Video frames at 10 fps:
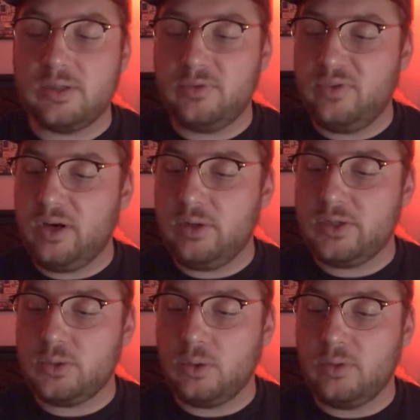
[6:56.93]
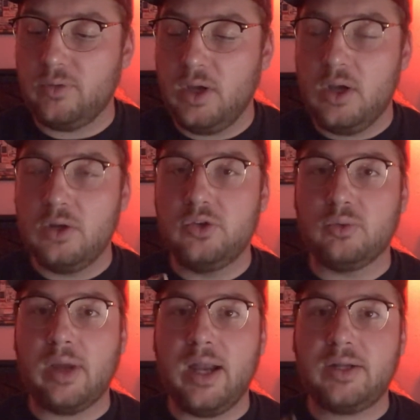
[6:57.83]
It's very sort of
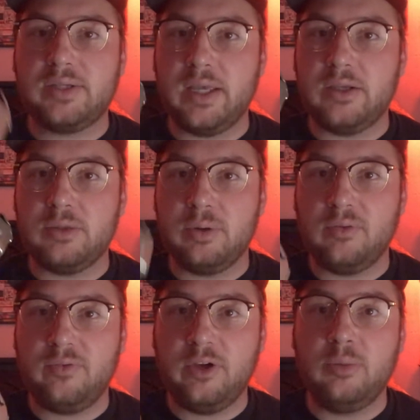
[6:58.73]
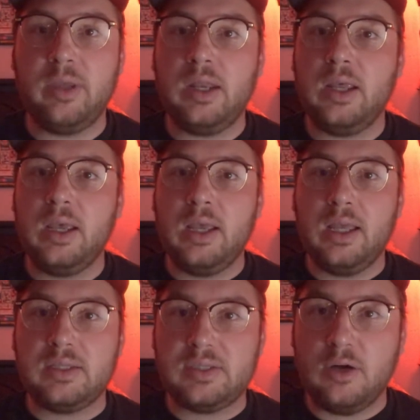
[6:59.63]
direct, and you put film in,
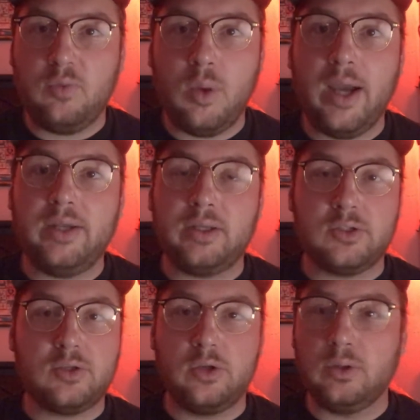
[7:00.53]
it's self-winding, so you